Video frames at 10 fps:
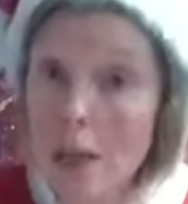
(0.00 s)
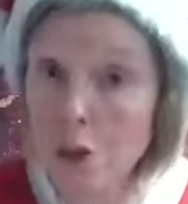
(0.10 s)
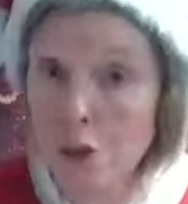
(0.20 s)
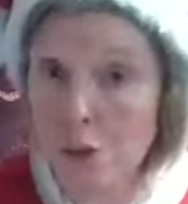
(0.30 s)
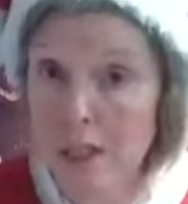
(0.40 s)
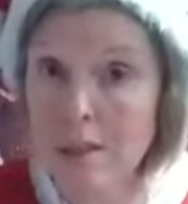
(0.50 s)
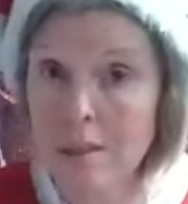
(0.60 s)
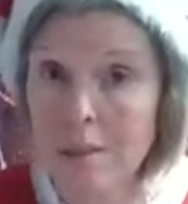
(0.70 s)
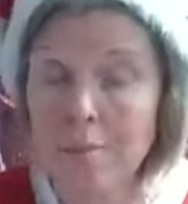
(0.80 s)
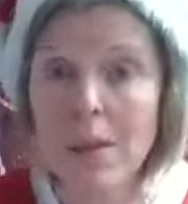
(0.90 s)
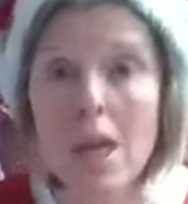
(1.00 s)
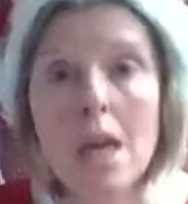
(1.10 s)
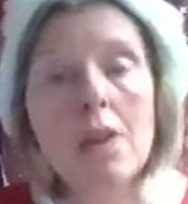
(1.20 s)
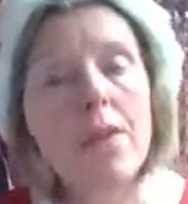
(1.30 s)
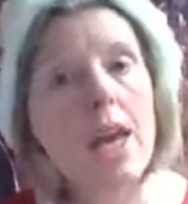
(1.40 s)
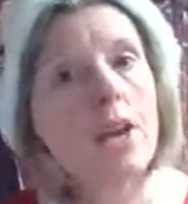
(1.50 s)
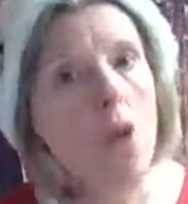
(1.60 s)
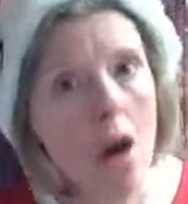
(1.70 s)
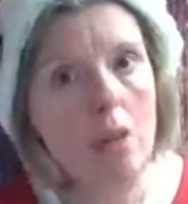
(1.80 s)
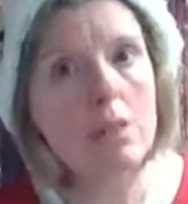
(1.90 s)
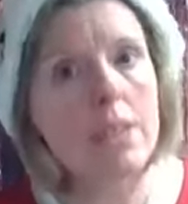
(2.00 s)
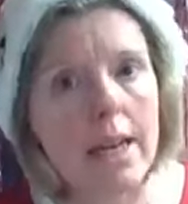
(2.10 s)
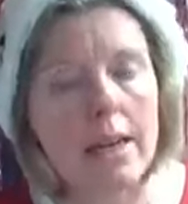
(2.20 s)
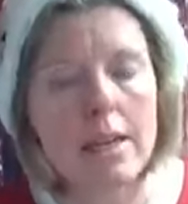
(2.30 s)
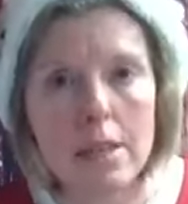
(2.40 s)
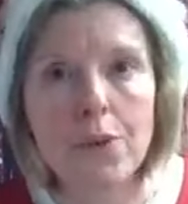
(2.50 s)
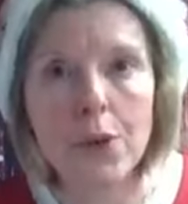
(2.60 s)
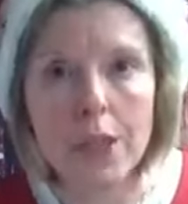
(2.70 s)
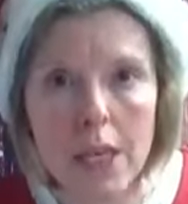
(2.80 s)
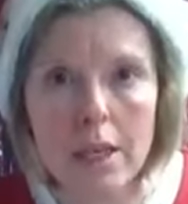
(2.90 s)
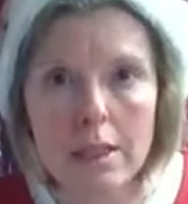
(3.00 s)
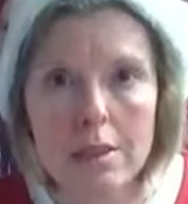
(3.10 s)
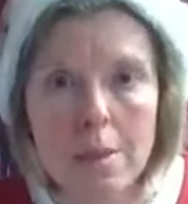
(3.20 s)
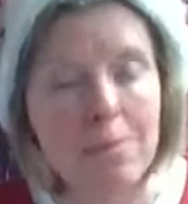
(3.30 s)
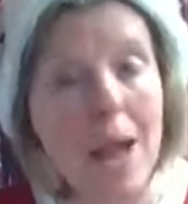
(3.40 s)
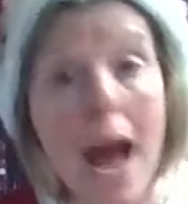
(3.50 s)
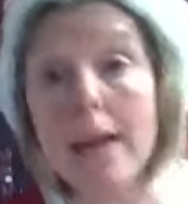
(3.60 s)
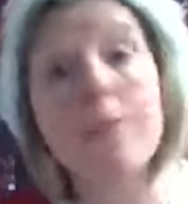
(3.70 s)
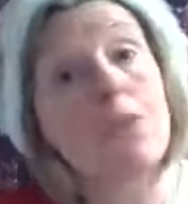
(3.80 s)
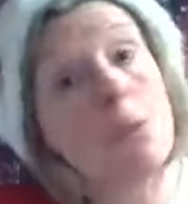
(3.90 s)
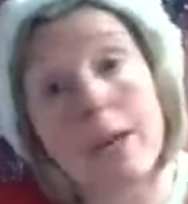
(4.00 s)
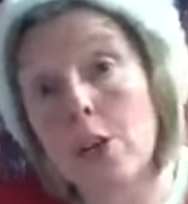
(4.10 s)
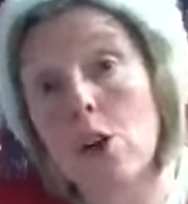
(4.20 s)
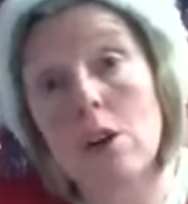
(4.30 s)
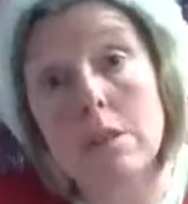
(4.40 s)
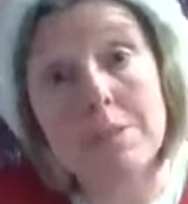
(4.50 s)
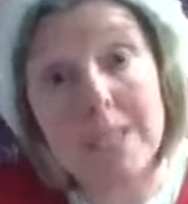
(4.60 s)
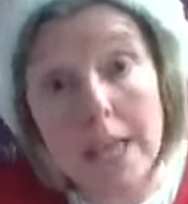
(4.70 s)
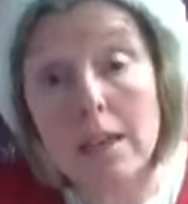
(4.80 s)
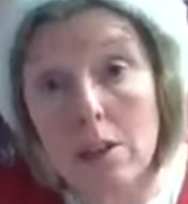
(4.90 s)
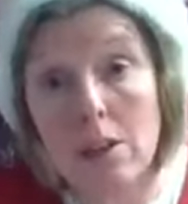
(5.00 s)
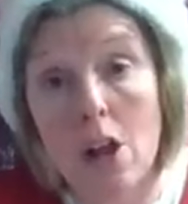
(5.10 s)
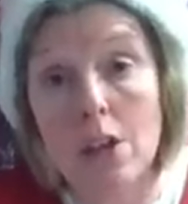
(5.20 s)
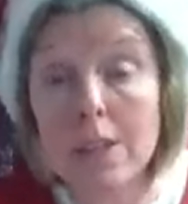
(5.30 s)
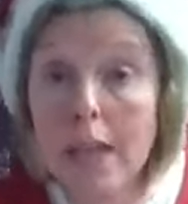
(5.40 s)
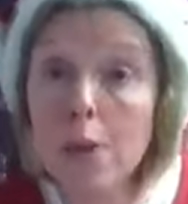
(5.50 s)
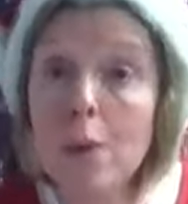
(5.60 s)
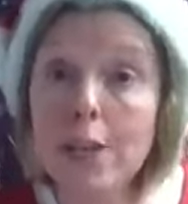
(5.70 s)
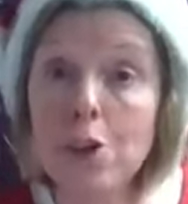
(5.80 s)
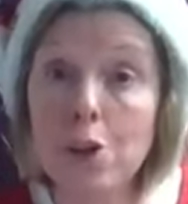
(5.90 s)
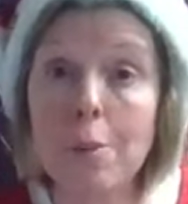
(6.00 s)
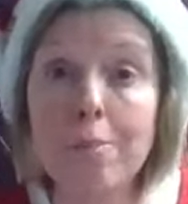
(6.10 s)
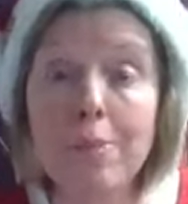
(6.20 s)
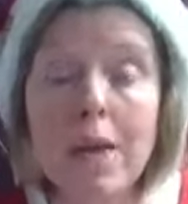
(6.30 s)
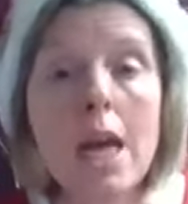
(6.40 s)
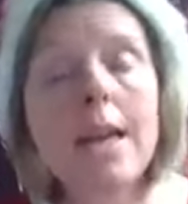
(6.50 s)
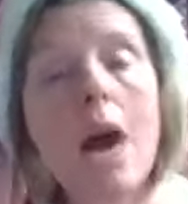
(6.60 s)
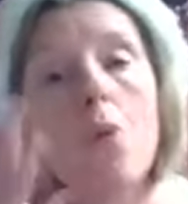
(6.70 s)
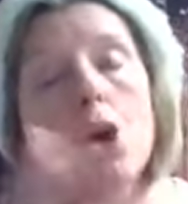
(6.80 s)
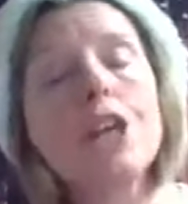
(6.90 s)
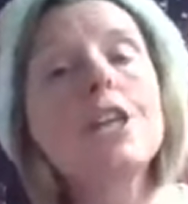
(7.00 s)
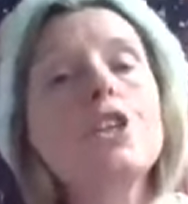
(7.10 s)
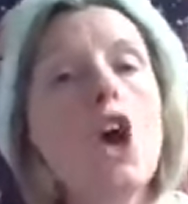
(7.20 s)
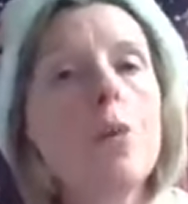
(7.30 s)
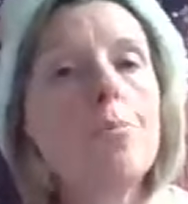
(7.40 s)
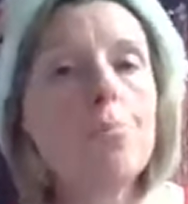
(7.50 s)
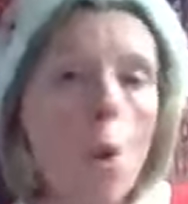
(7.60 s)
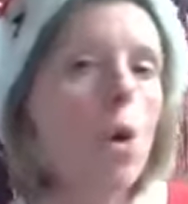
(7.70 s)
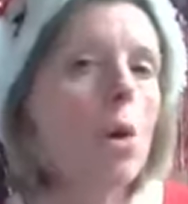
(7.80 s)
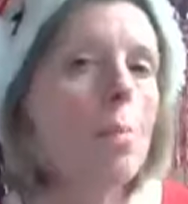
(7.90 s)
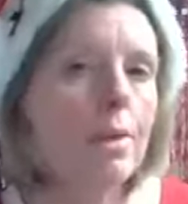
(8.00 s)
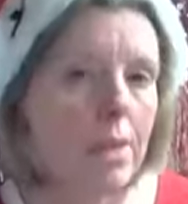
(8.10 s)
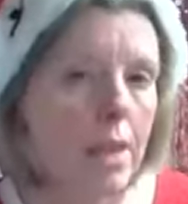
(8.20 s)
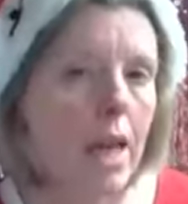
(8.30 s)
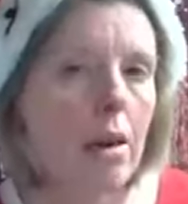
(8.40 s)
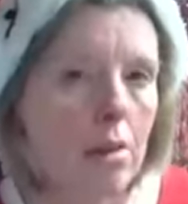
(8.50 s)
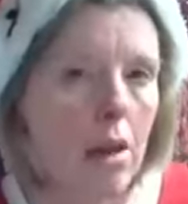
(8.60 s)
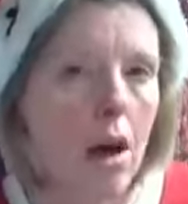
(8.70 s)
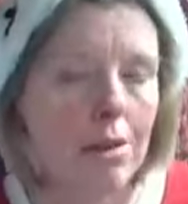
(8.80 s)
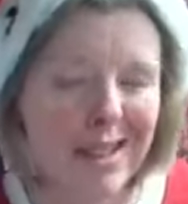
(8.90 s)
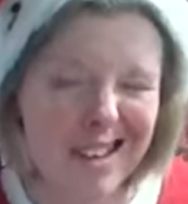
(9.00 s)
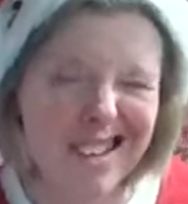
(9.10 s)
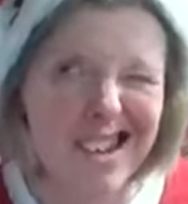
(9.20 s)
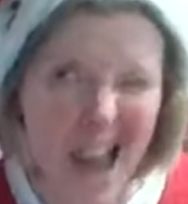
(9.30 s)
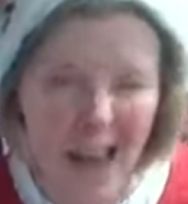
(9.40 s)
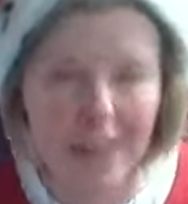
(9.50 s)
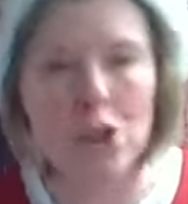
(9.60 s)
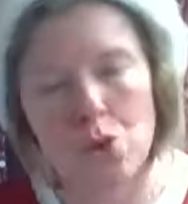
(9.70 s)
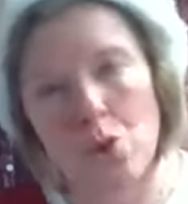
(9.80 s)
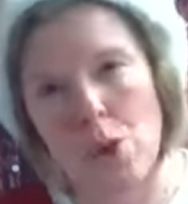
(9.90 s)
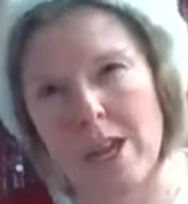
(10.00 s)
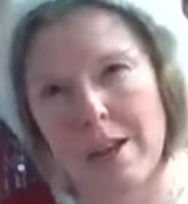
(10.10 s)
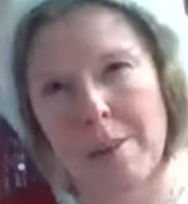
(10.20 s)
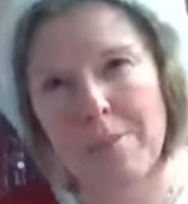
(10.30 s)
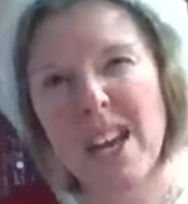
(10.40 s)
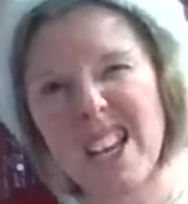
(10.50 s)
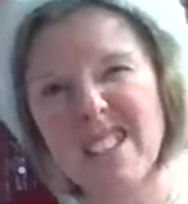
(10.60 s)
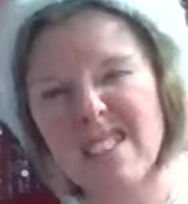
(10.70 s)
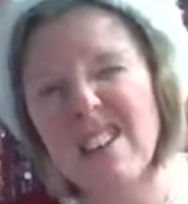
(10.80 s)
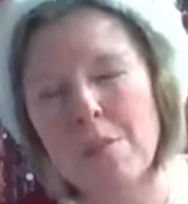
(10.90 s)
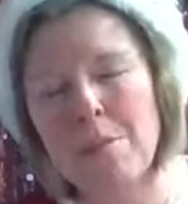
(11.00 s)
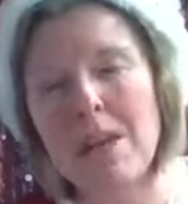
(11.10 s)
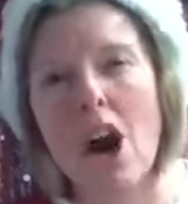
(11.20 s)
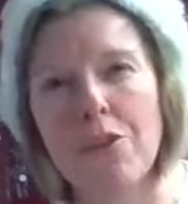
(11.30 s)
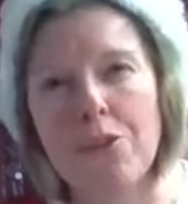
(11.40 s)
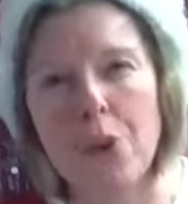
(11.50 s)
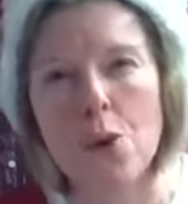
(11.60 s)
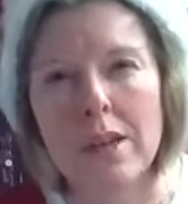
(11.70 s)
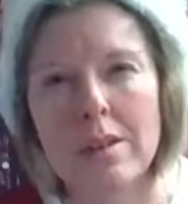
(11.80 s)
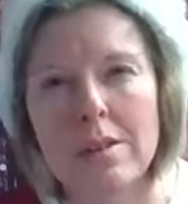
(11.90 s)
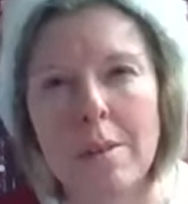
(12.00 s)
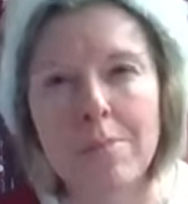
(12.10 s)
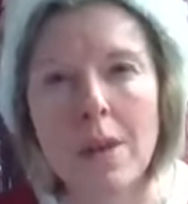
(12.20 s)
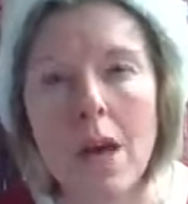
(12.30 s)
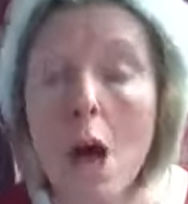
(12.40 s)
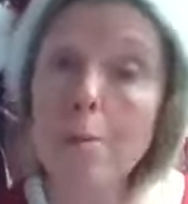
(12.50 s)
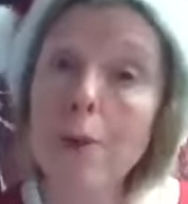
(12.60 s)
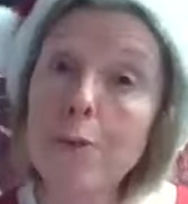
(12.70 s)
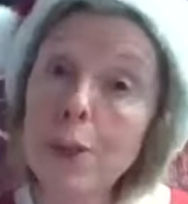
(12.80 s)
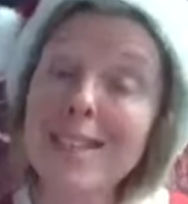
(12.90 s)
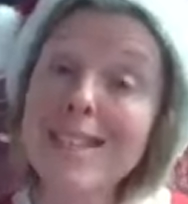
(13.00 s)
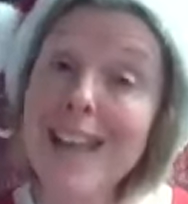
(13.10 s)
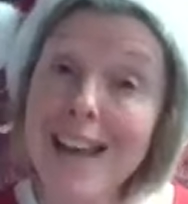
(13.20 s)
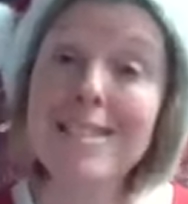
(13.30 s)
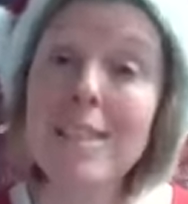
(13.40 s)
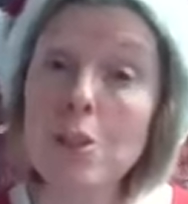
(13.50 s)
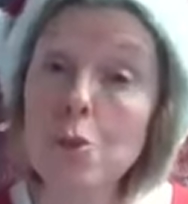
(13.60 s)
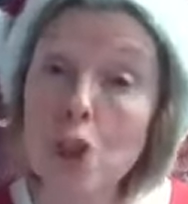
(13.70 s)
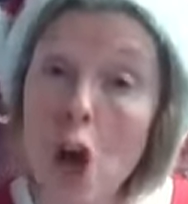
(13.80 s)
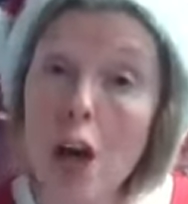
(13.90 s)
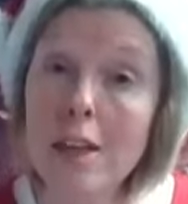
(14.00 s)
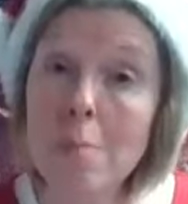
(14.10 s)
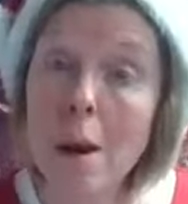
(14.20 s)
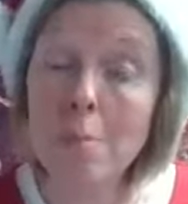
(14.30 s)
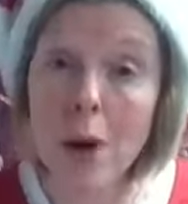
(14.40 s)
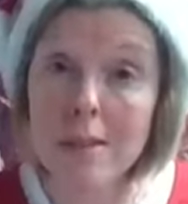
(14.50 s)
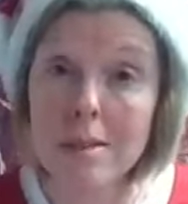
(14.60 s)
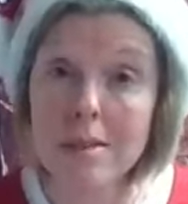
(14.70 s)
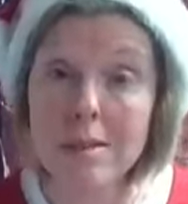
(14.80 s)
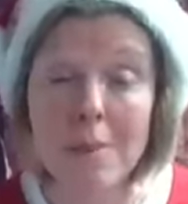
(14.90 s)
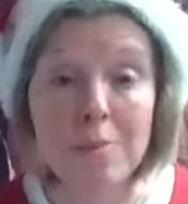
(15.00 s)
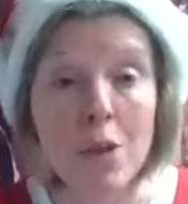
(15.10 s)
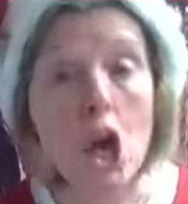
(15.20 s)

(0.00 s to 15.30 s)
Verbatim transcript: countries, they call Santa different things. Not everybody calls him Santa Claus like we do. Now, we're going to talk more about Santa Claus next week. He's going to be our focus. But for today, since we're talking about presents,